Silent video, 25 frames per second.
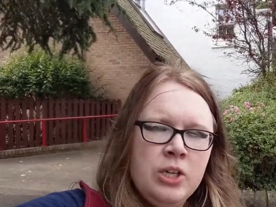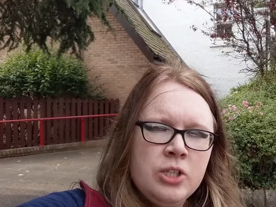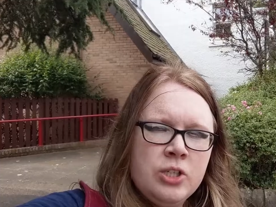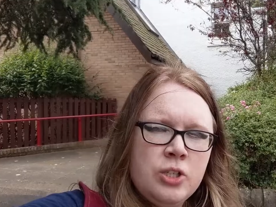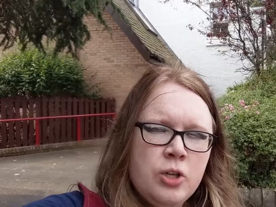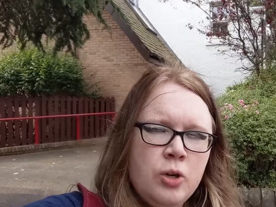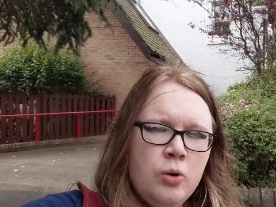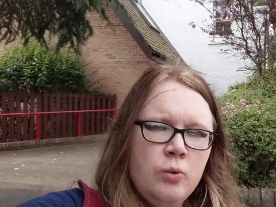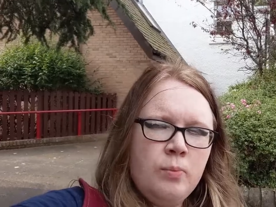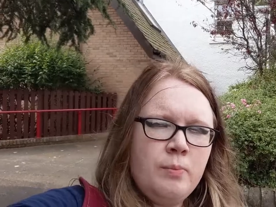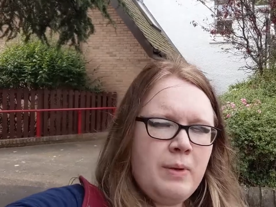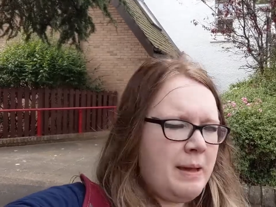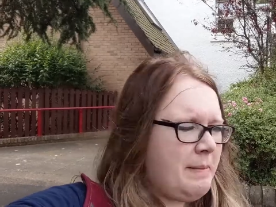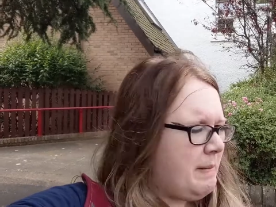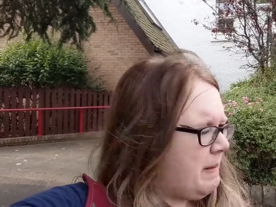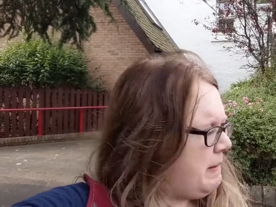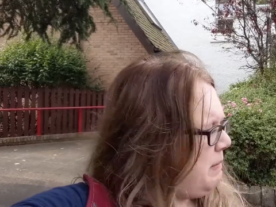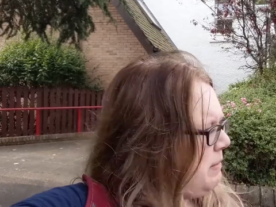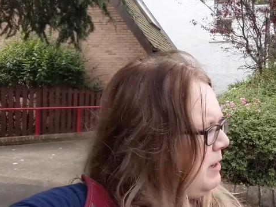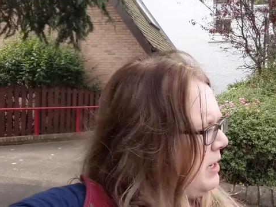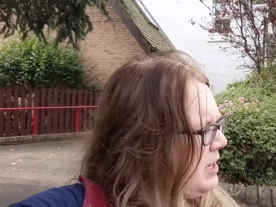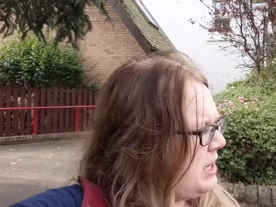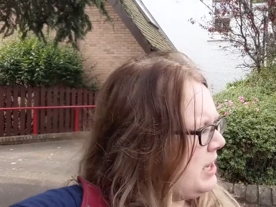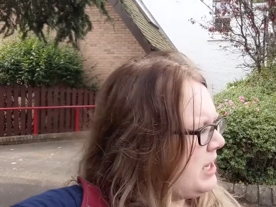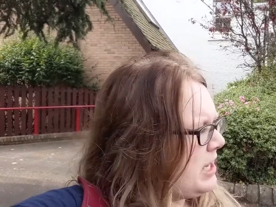So maybe
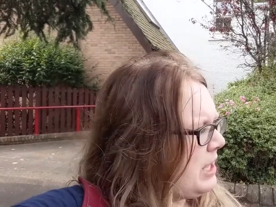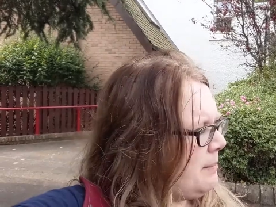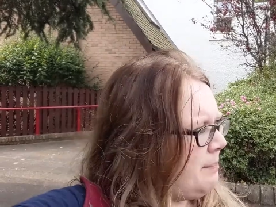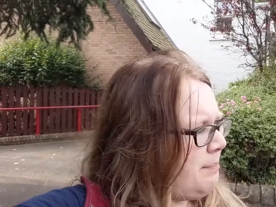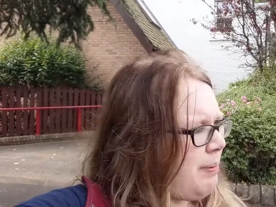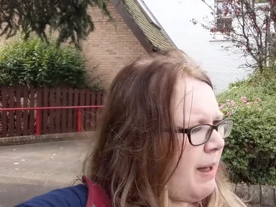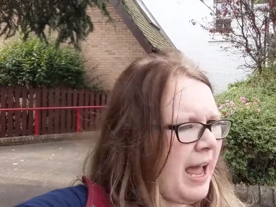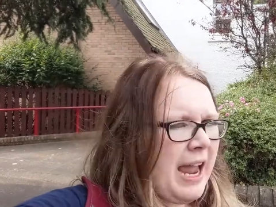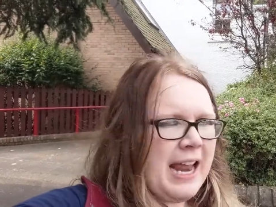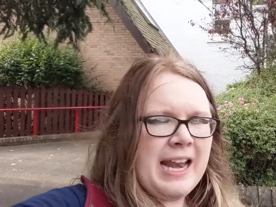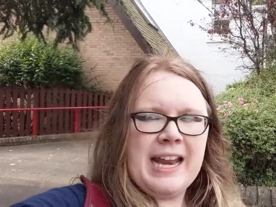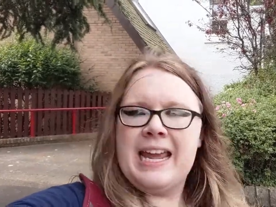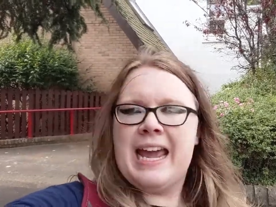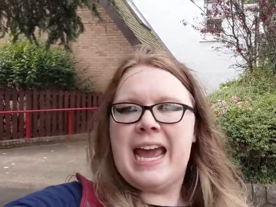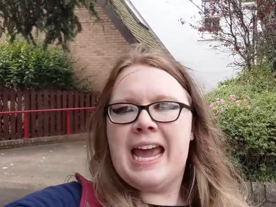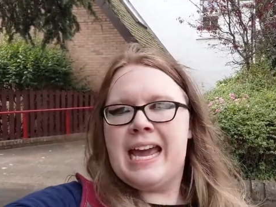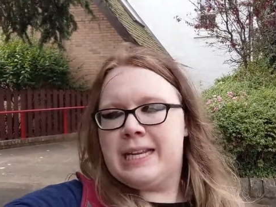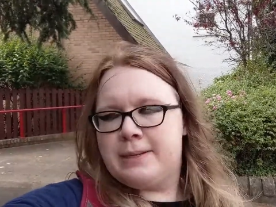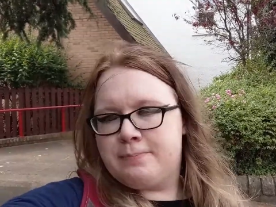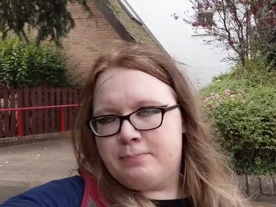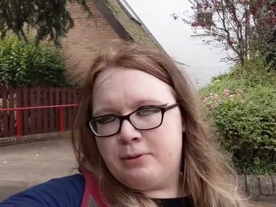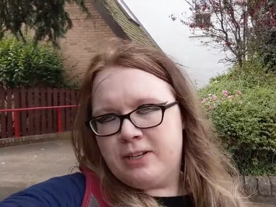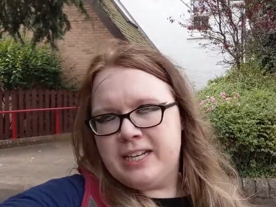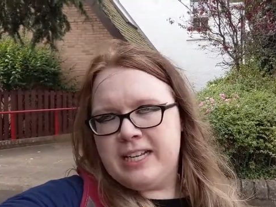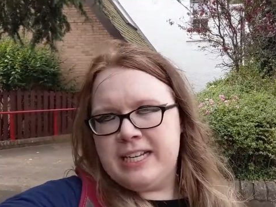we can combine the
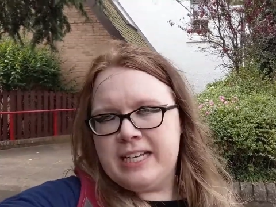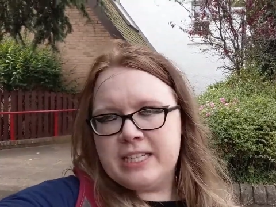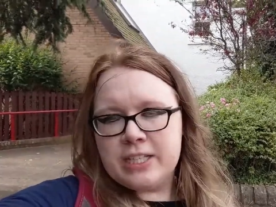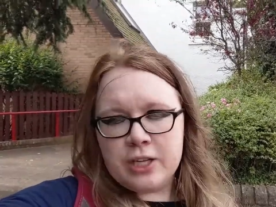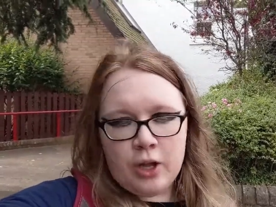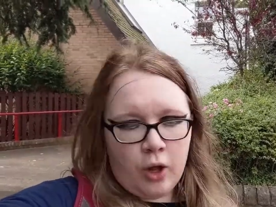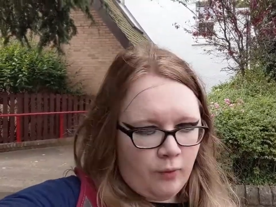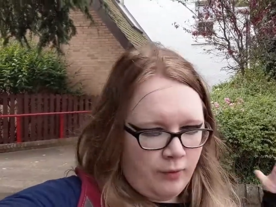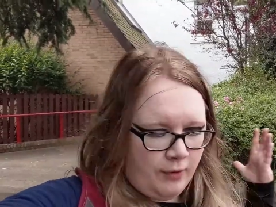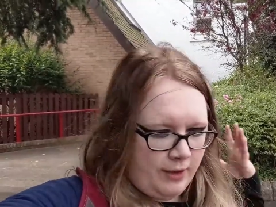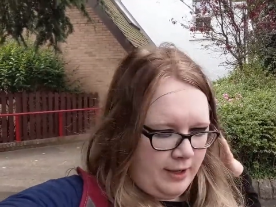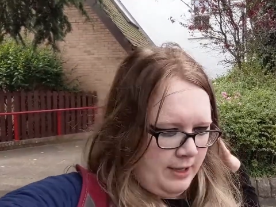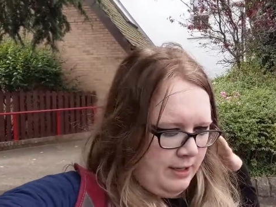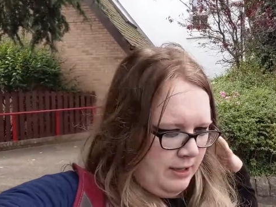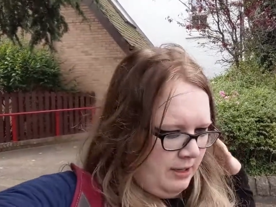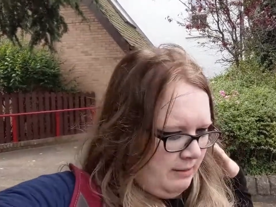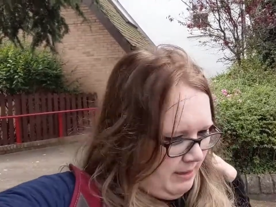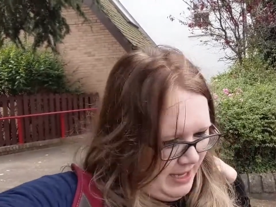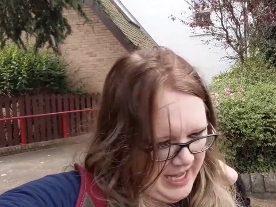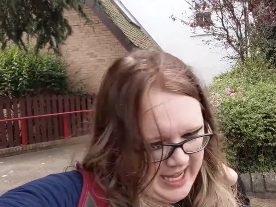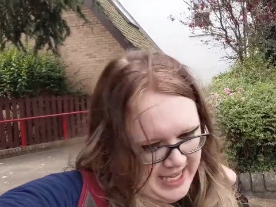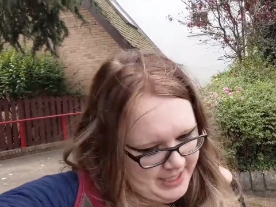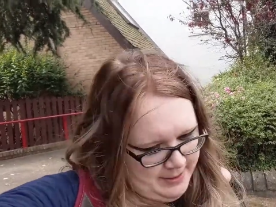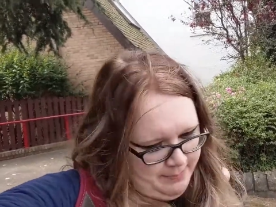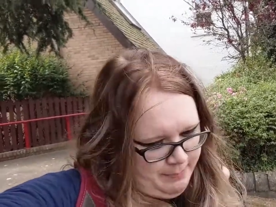expertise of an
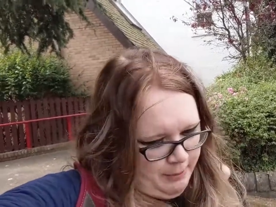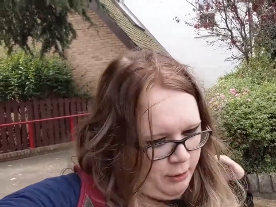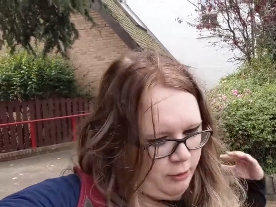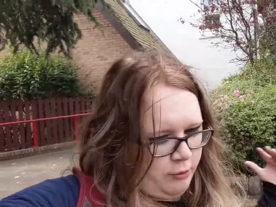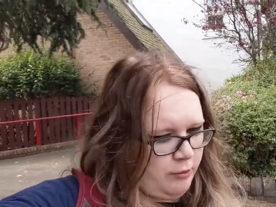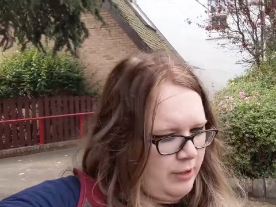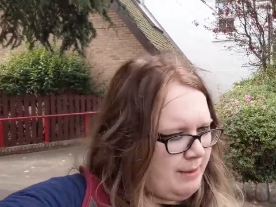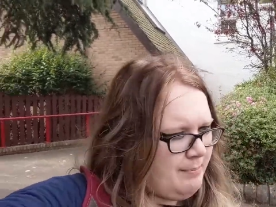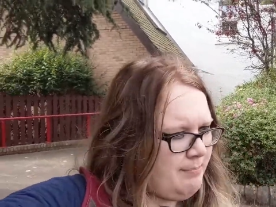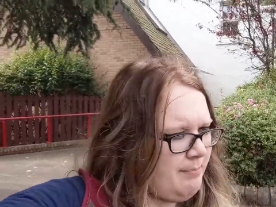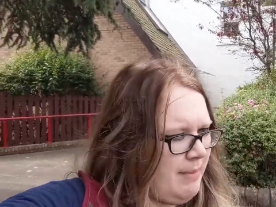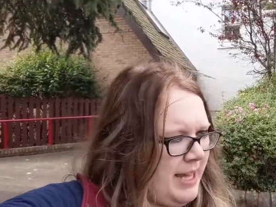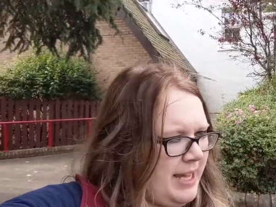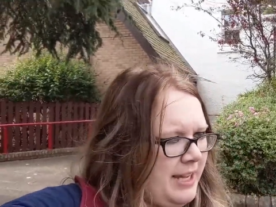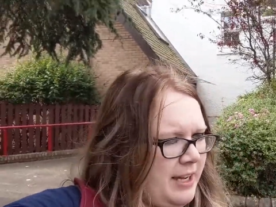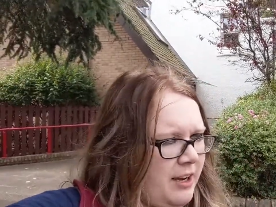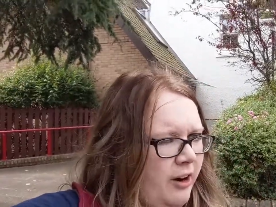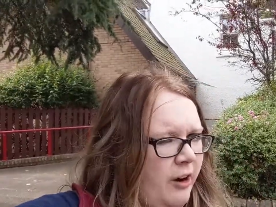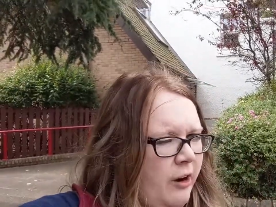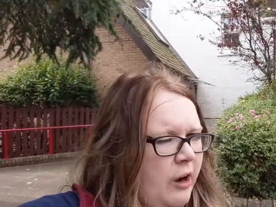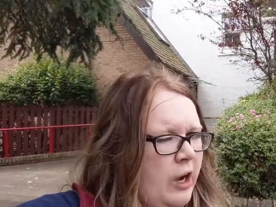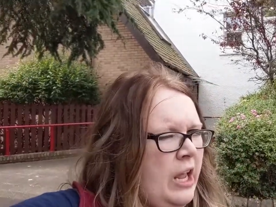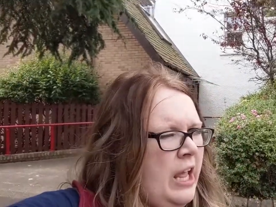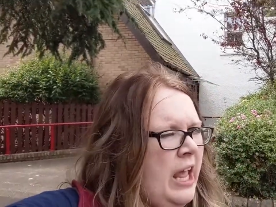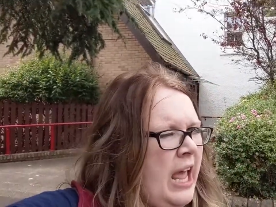expert cream
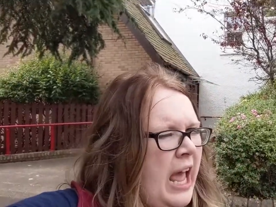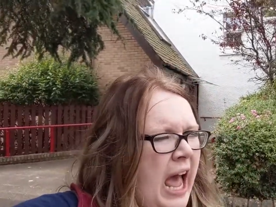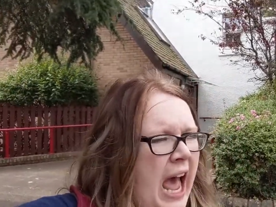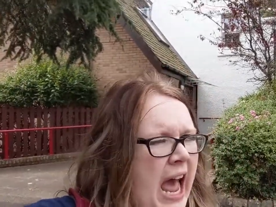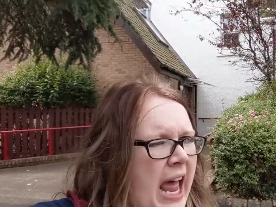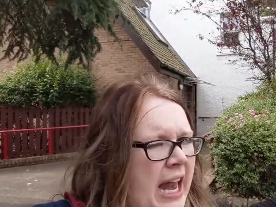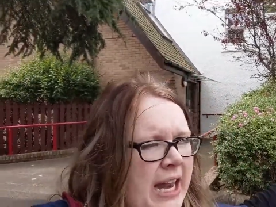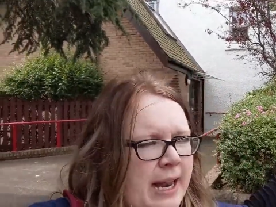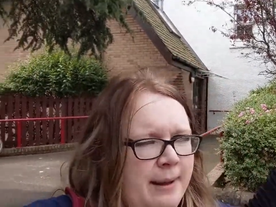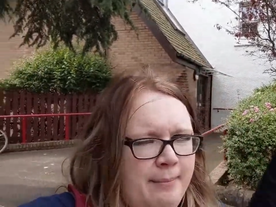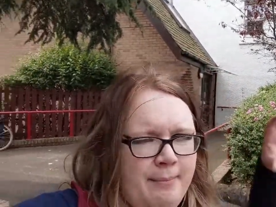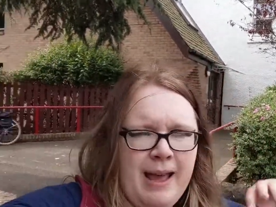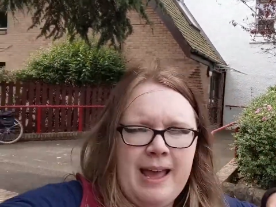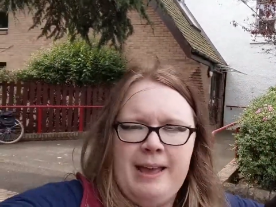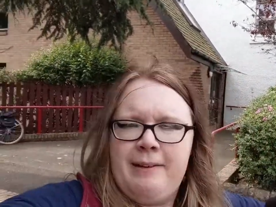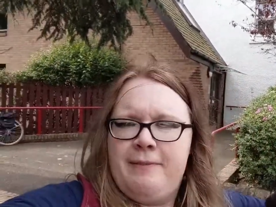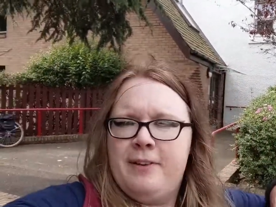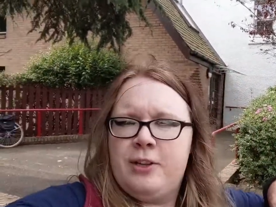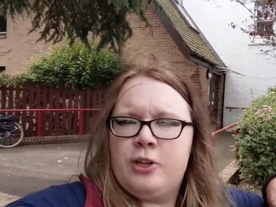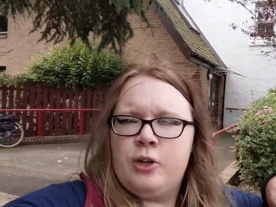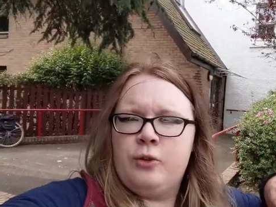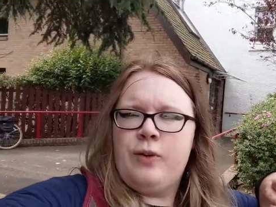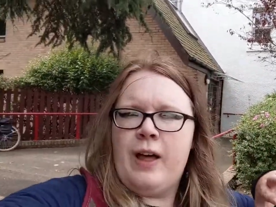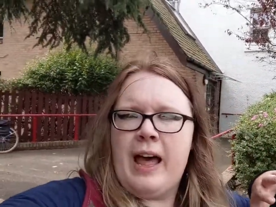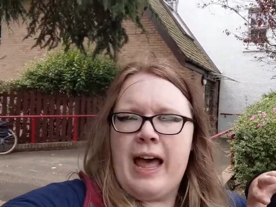maker and the
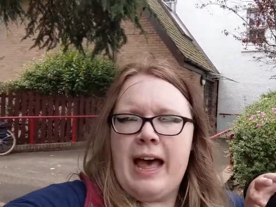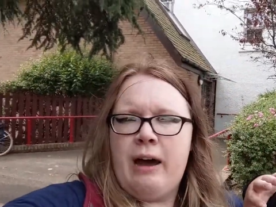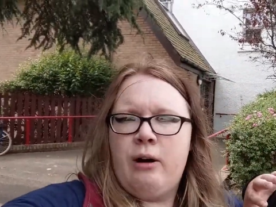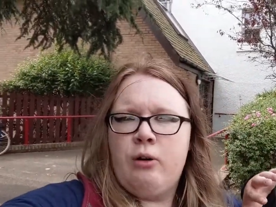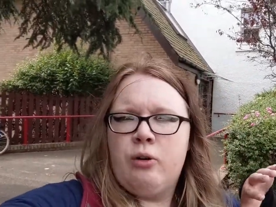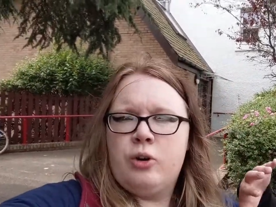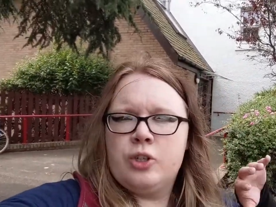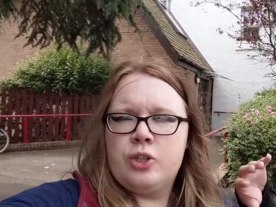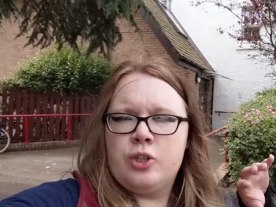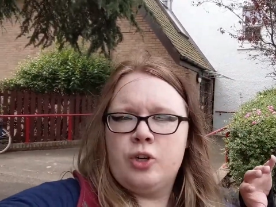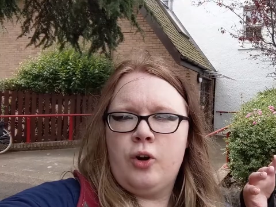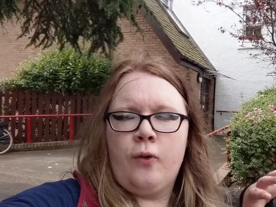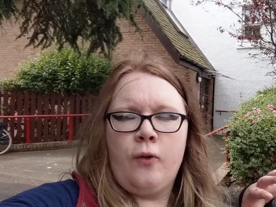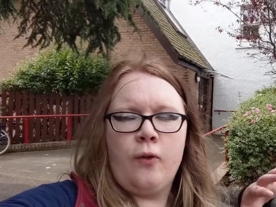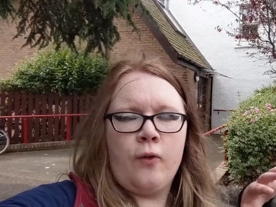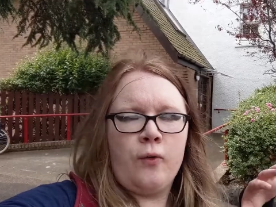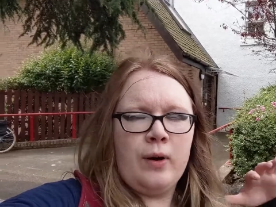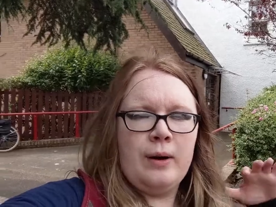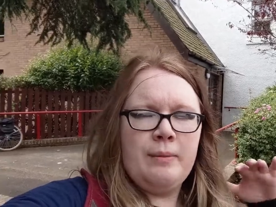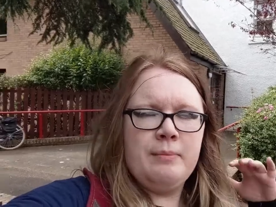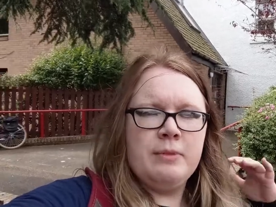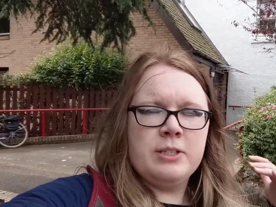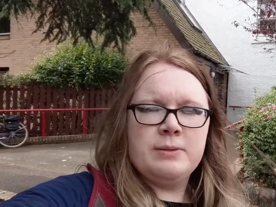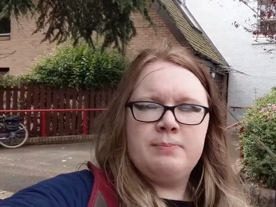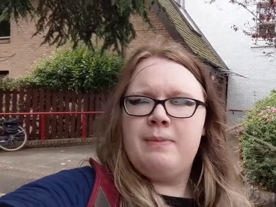method of how Corstorphine
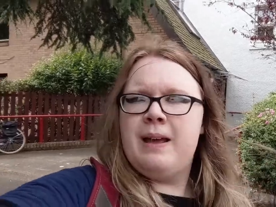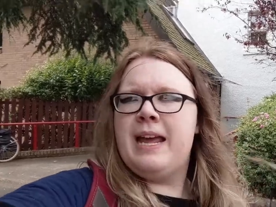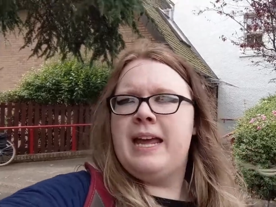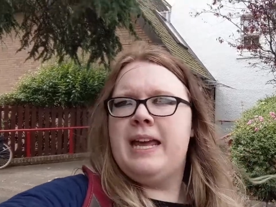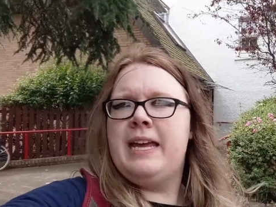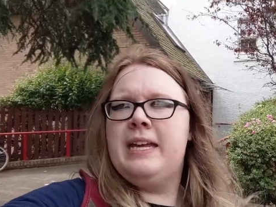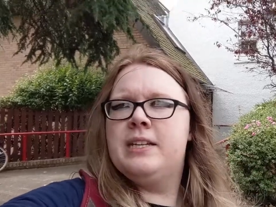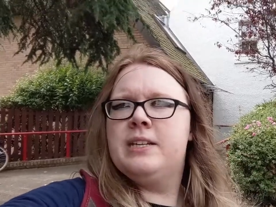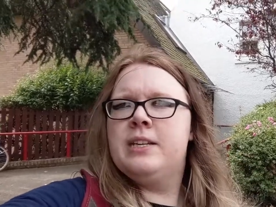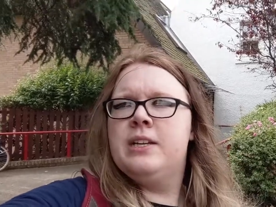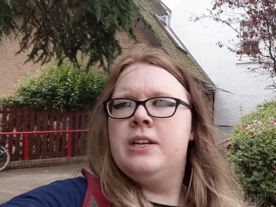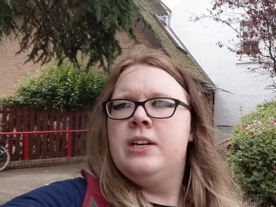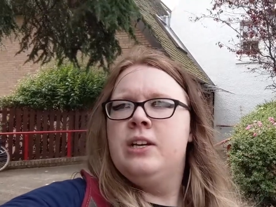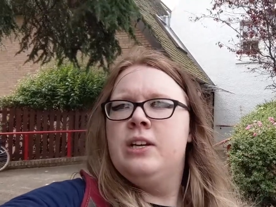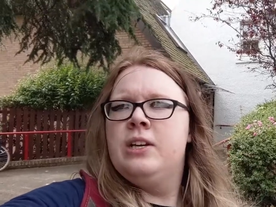cream was made